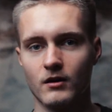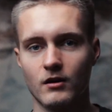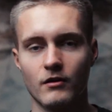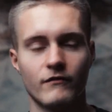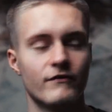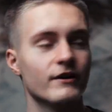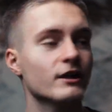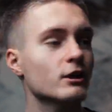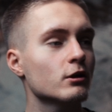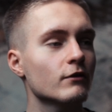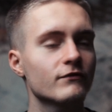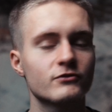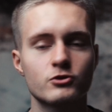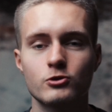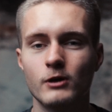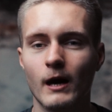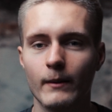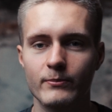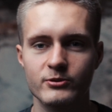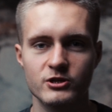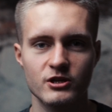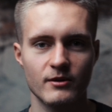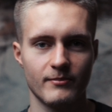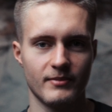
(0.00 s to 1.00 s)
Think of
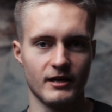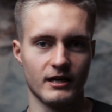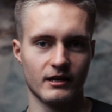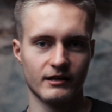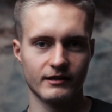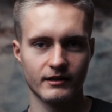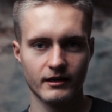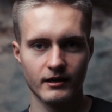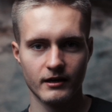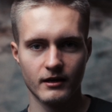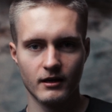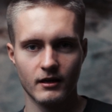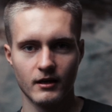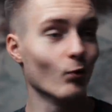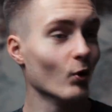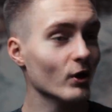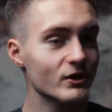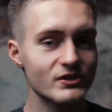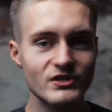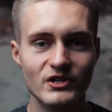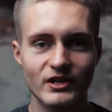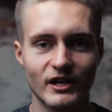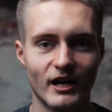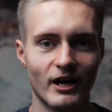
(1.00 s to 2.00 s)
dropshipping.
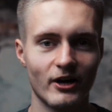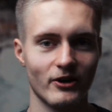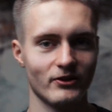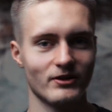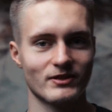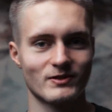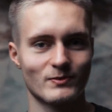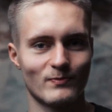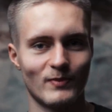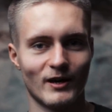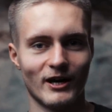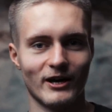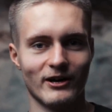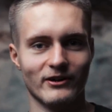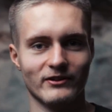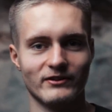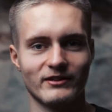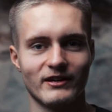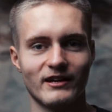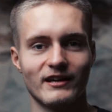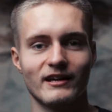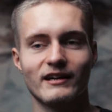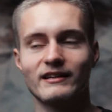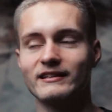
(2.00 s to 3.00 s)
What's the hardest
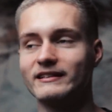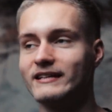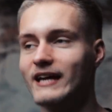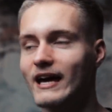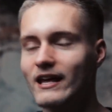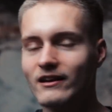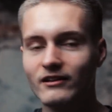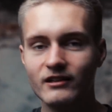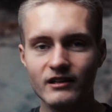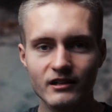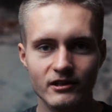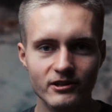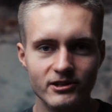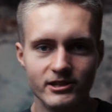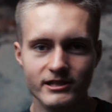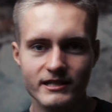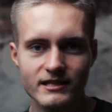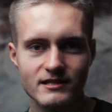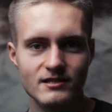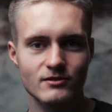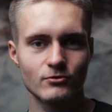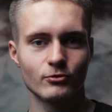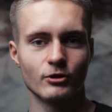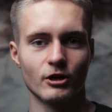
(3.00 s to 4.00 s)
part? Getting
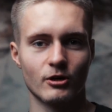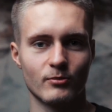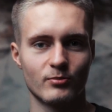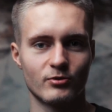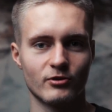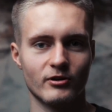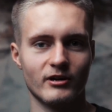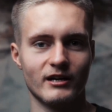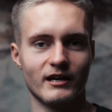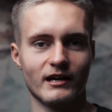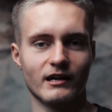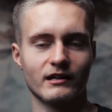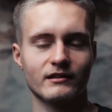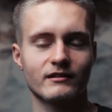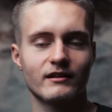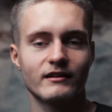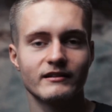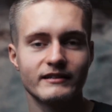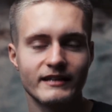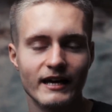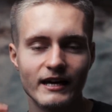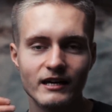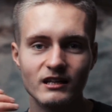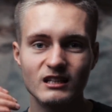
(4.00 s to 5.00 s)
leads to your product,
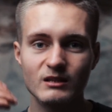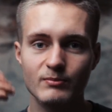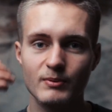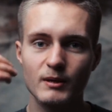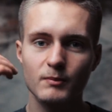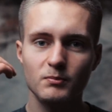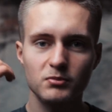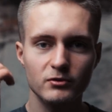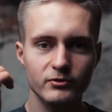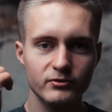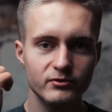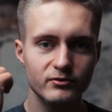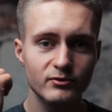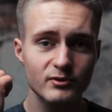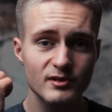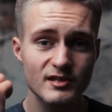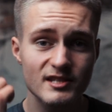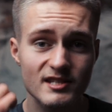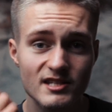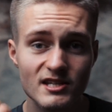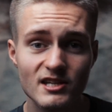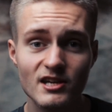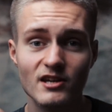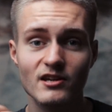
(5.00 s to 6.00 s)
getting people to
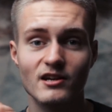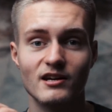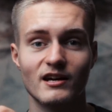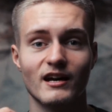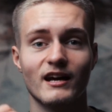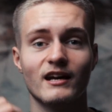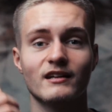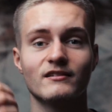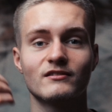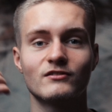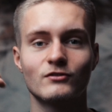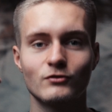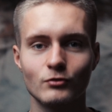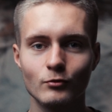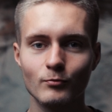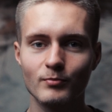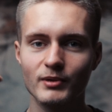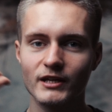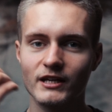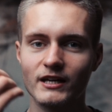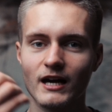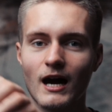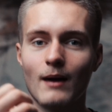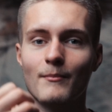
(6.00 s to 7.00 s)
see it and to
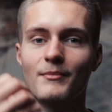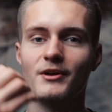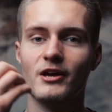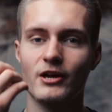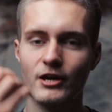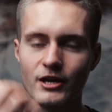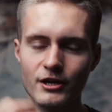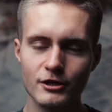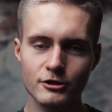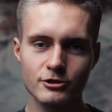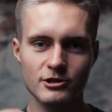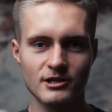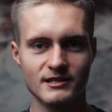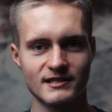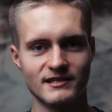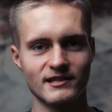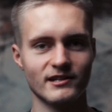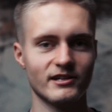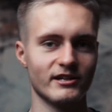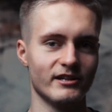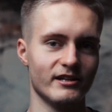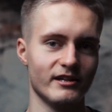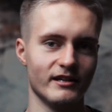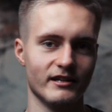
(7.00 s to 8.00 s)
become
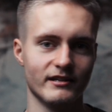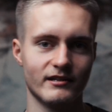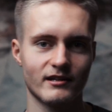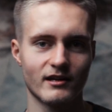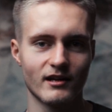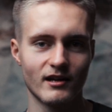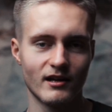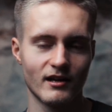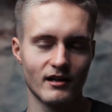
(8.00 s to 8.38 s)
interested in it.